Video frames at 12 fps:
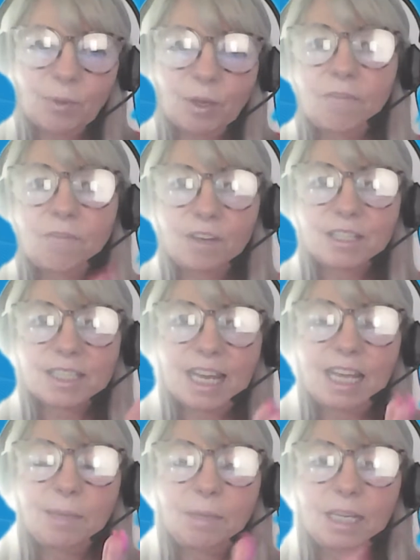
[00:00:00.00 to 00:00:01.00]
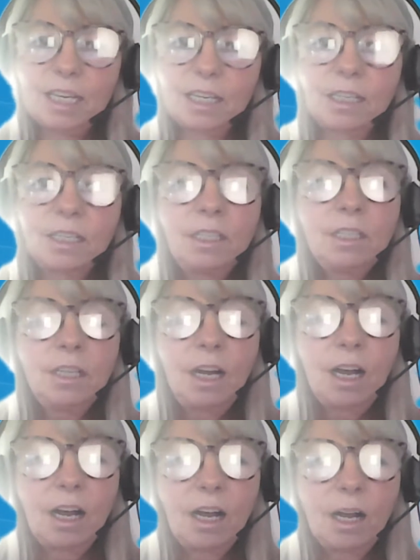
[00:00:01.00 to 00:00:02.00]
when I first came here,
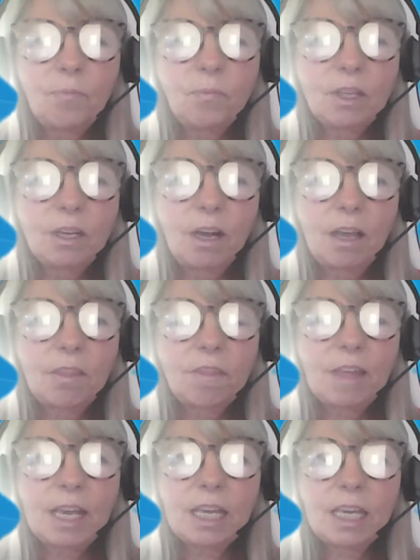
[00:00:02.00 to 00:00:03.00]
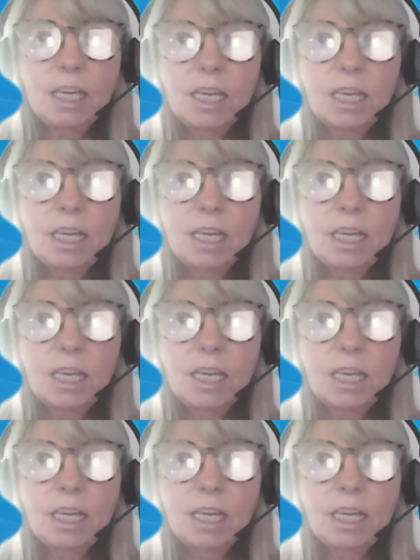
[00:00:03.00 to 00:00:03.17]
I think